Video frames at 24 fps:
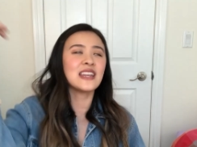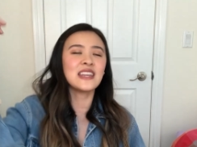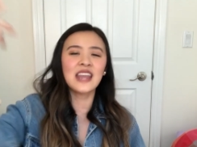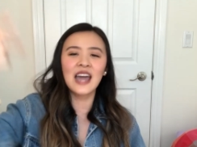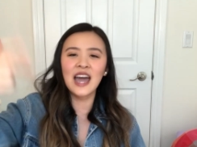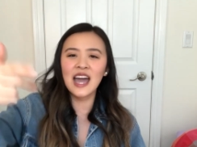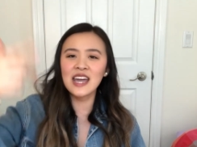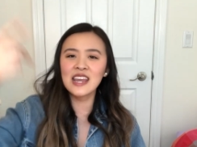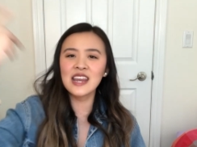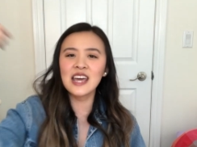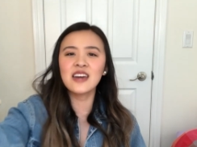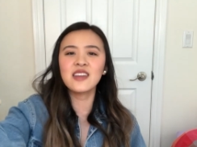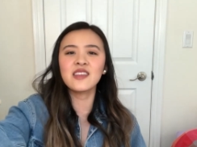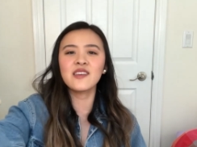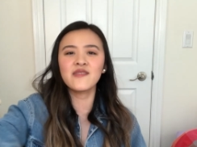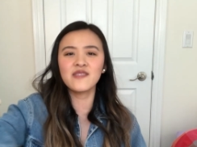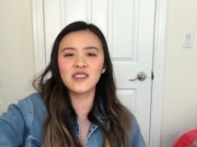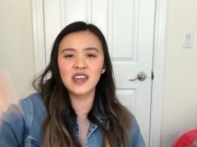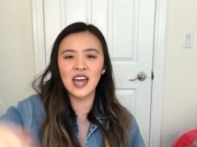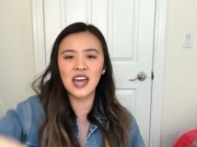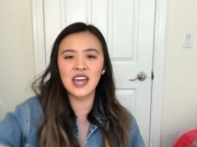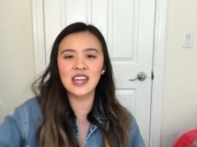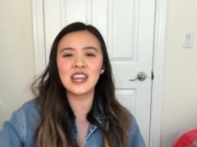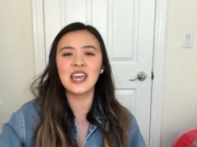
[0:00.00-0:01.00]
9 out of
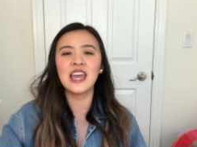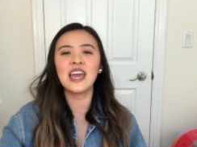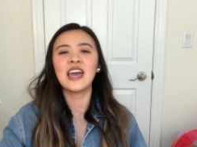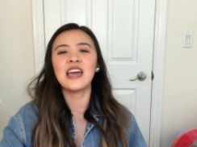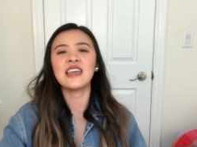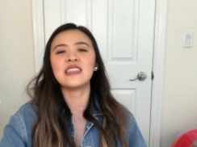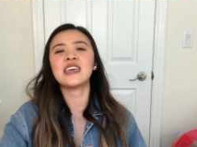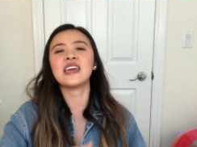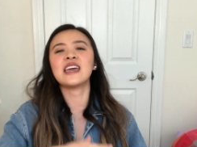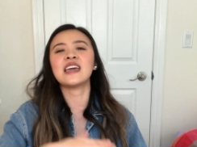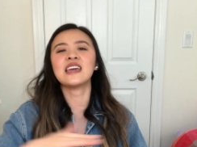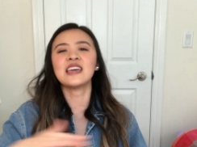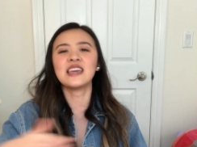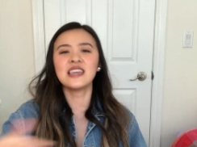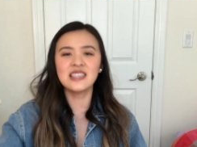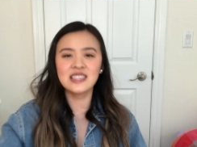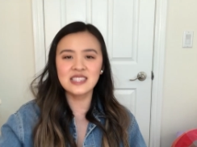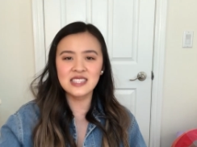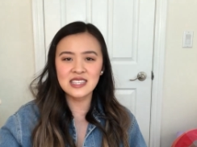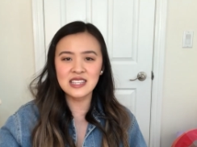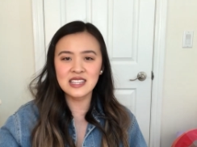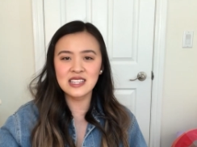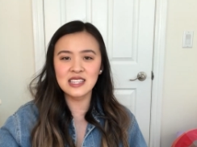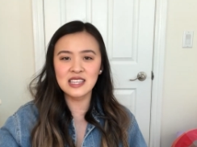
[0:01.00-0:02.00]
9, they
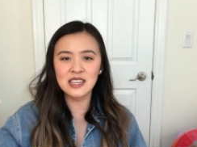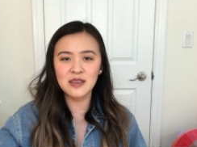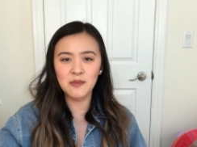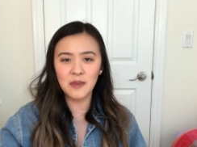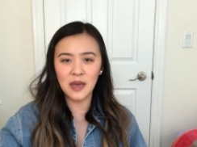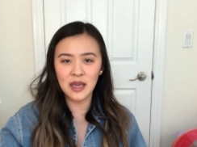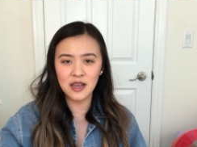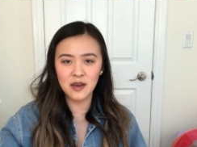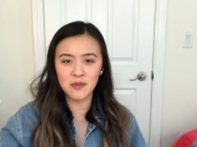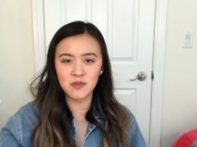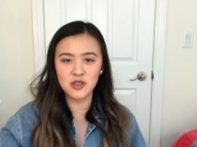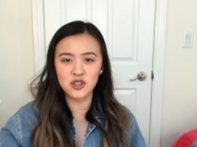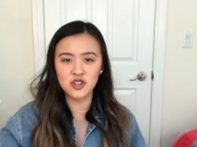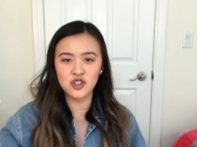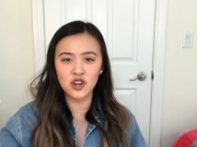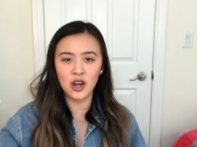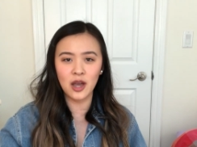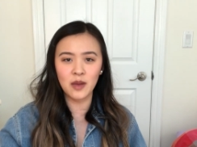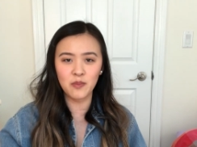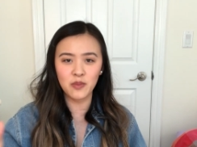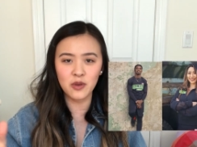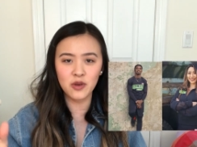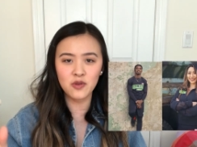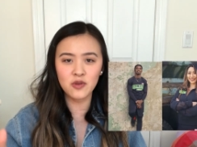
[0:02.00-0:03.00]
instantly make up the
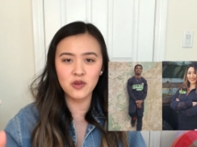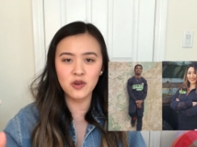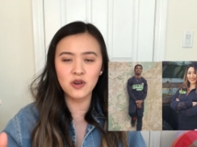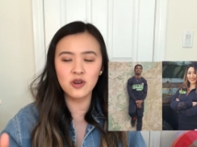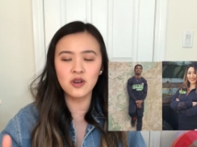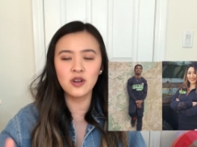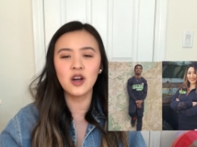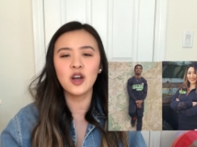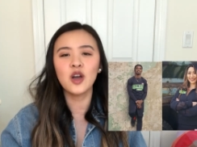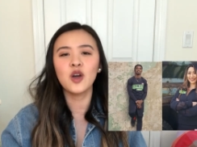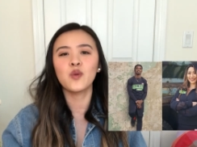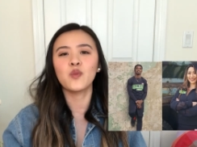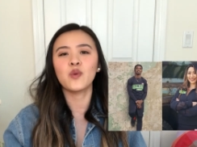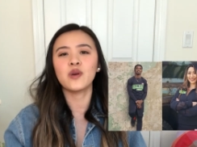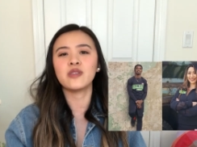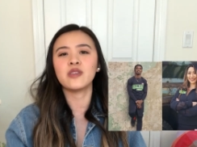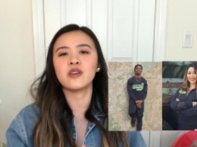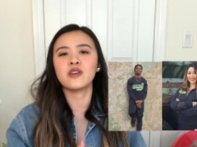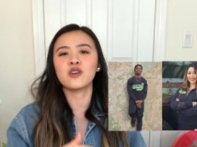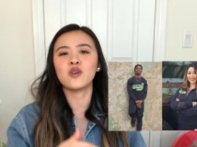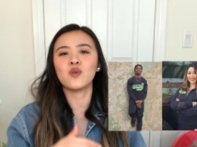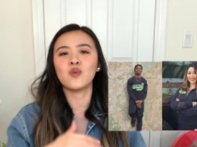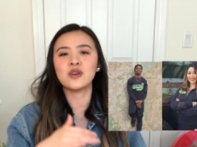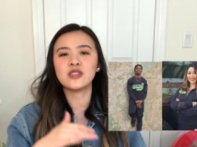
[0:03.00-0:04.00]
tribunal, where
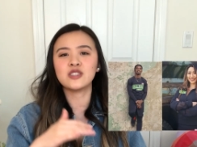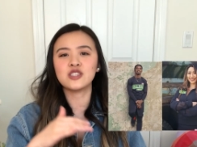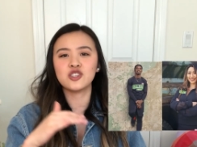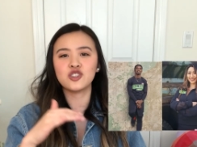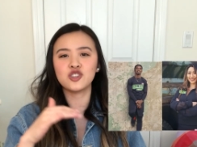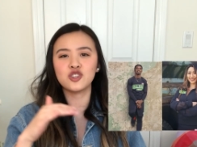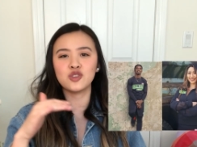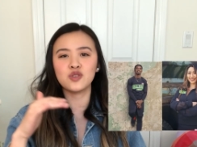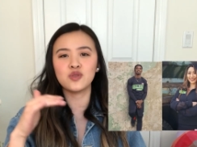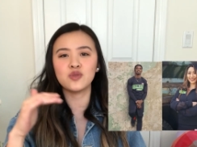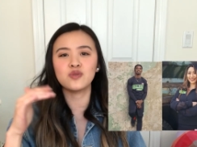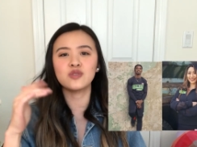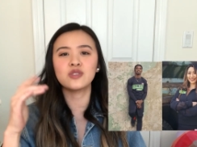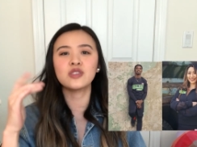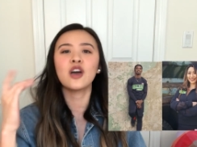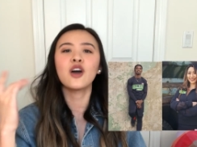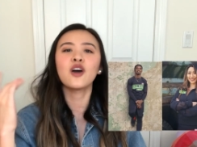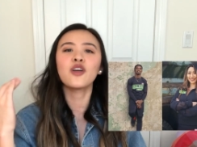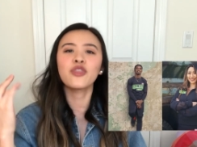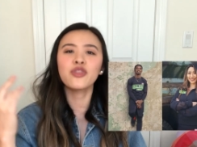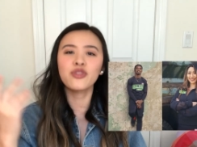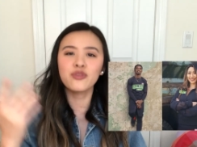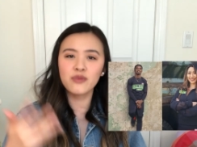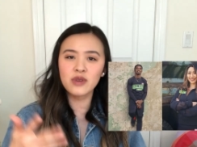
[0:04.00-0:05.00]
they're going to choose
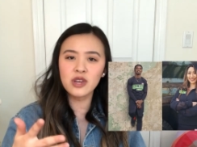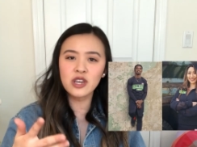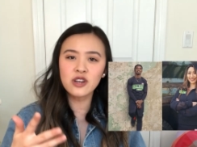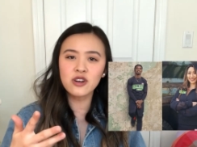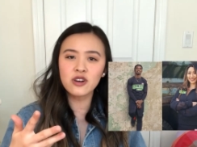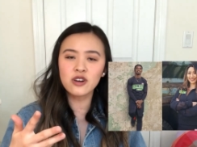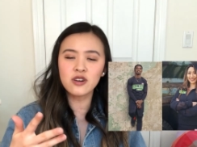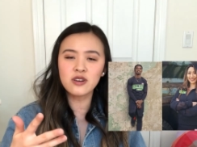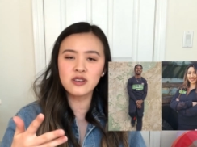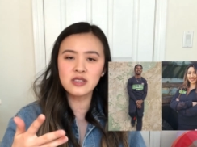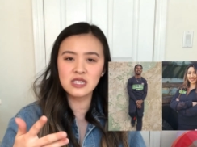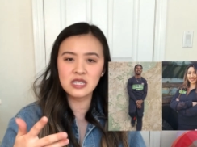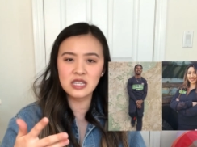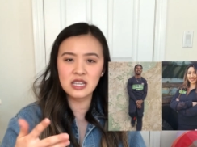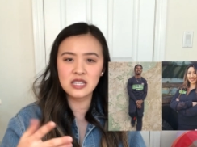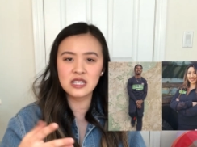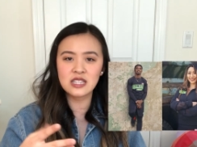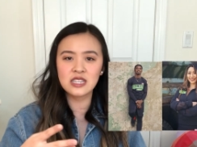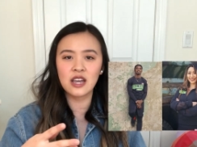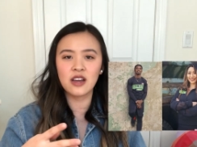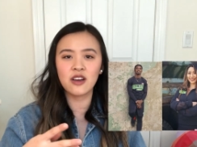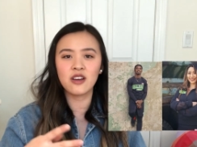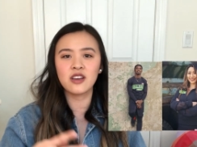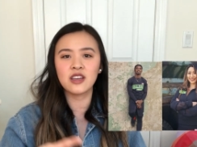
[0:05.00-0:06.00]
3 girls to
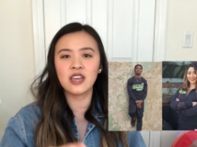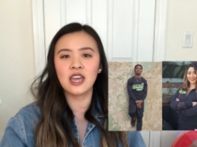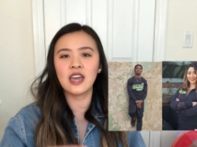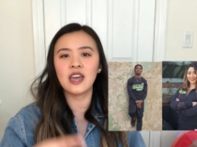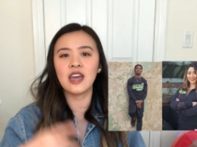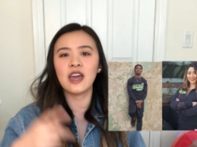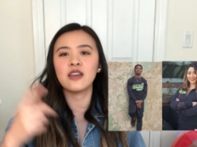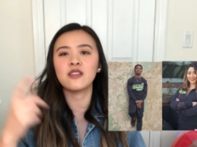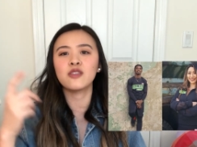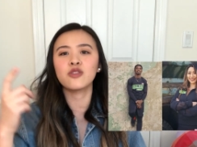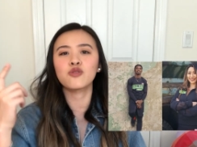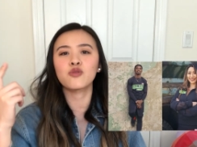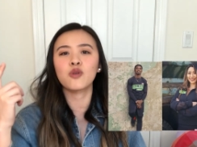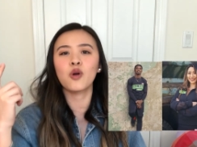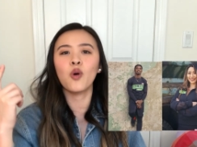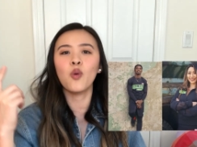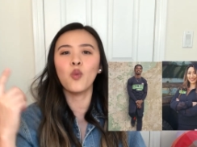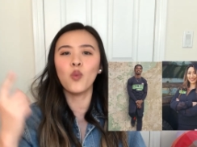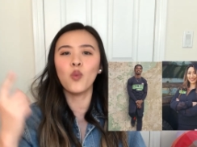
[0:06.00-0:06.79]
interrogate and throw